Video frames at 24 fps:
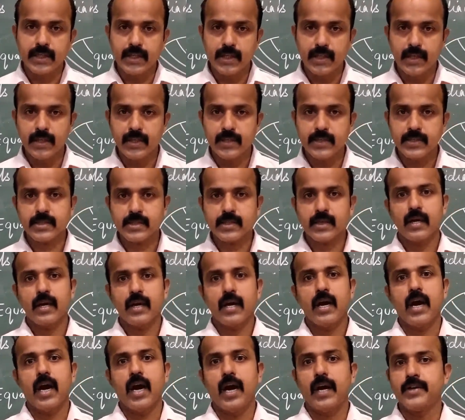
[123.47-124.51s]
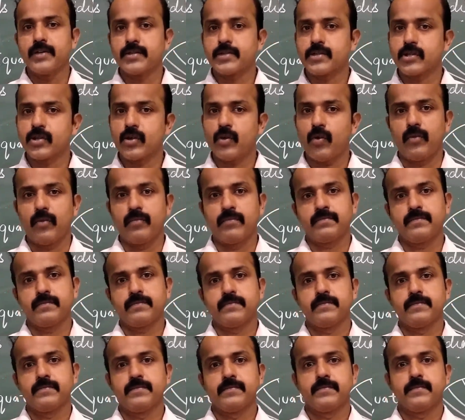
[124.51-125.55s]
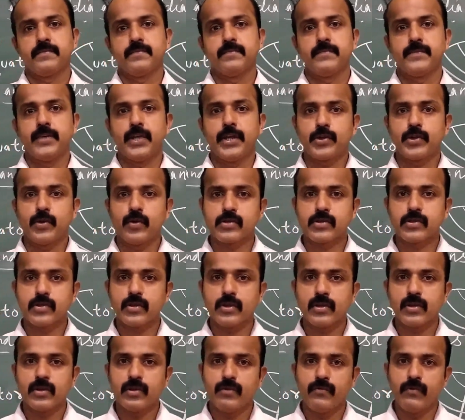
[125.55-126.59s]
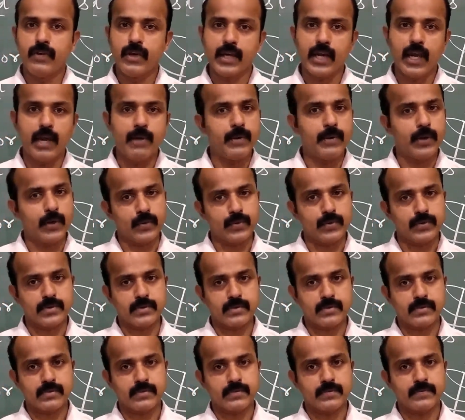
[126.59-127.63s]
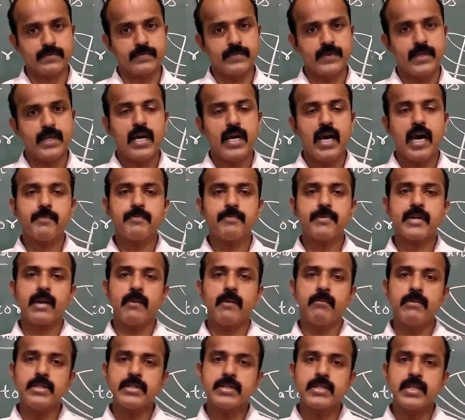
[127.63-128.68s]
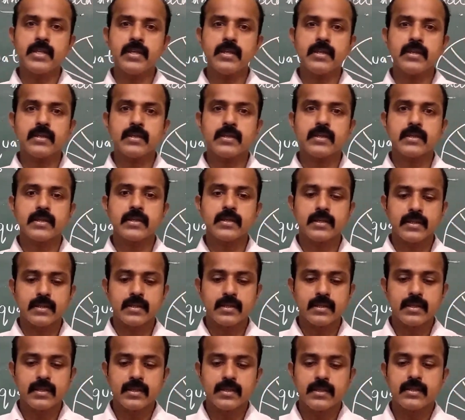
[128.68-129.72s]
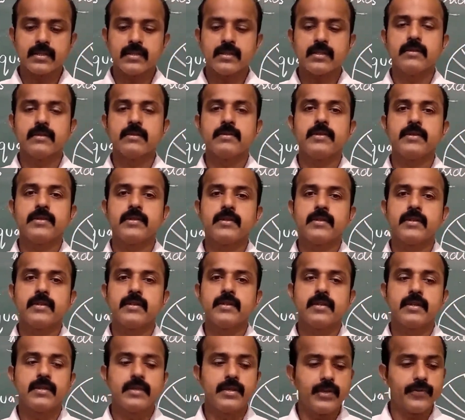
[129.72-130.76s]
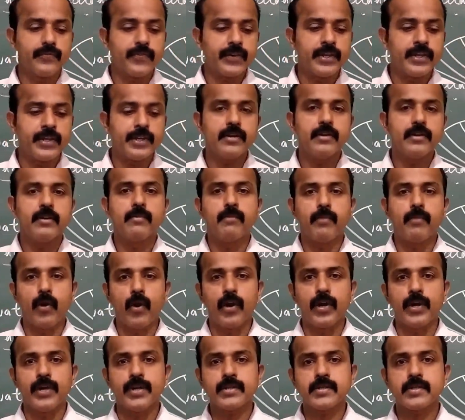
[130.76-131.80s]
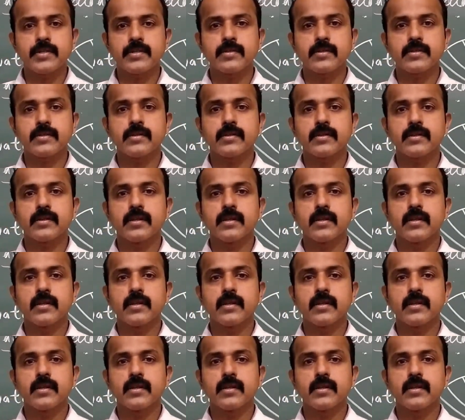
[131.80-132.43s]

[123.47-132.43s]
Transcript: keys, and so on. That also we came across. After completing different points,